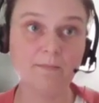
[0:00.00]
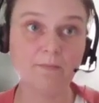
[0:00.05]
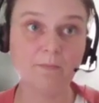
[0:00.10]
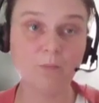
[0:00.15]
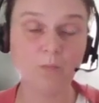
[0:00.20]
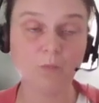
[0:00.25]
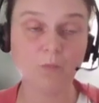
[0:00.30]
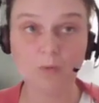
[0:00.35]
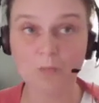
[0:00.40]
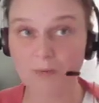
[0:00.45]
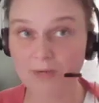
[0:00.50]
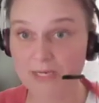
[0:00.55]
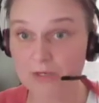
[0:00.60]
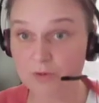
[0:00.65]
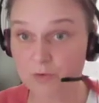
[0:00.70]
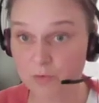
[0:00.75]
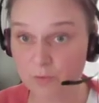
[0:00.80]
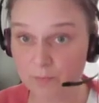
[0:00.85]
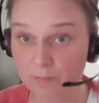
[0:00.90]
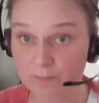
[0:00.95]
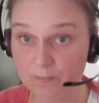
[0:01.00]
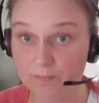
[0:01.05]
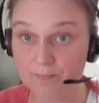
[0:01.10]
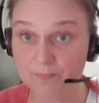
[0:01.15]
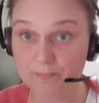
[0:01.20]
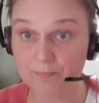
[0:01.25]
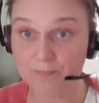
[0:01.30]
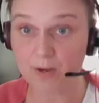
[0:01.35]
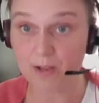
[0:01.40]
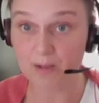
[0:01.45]
what we call
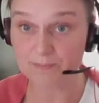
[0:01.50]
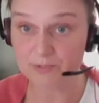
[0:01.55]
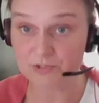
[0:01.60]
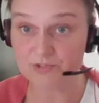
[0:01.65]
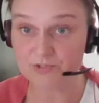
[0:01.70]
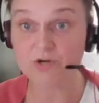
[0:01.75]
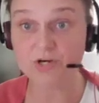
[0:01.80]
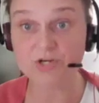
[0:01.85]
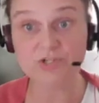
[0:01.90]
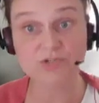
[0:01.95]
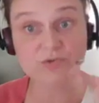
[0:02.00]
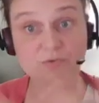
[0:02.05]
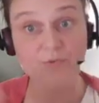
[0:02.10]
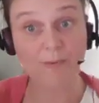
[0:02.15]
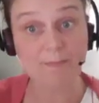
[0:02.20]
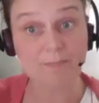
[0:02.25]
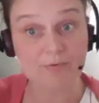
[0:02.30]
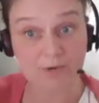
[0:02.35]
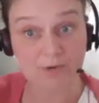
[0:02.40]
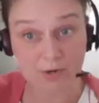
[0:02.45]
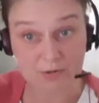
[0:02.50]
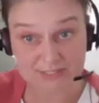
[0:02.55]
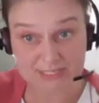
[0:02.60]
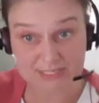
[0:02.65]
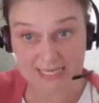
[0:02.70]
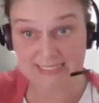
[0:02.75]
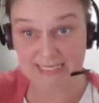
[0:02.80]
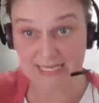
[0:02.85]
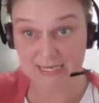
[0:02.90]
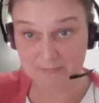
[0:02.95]
structural and
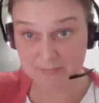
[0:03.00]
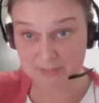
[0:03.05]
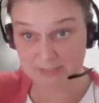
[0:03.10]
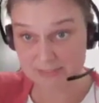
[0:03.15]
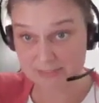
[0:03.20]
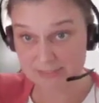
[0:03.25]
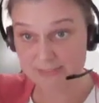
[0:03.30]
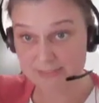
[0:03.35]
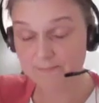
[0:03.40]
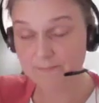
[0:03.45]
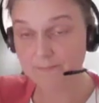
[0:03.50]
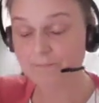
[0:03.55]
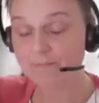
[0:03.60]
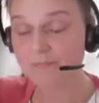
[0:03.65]
process elements.